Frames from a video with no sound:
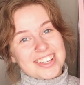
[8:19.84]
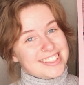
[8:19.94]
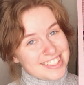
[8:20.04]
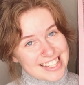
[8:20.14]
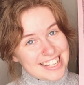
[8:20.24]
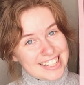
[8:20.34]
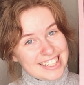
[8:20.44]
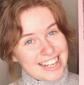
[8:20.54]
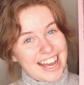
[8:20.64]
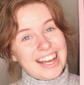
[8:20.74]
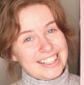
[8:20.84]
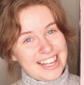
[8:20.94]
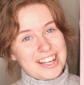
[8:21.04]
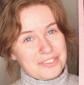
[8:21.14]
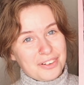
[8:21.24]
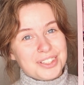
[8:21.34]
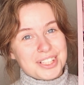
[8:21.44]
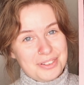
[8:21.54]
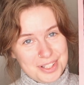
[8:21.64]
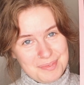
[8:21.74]
you can see, I like
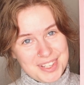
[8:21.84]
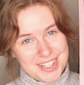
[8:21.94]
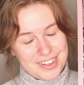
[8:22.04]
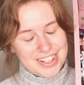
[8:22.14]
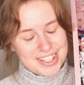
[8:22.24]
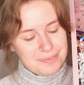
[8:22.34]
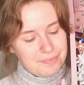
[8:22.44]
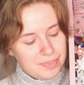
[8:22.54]
folding Christmas stars.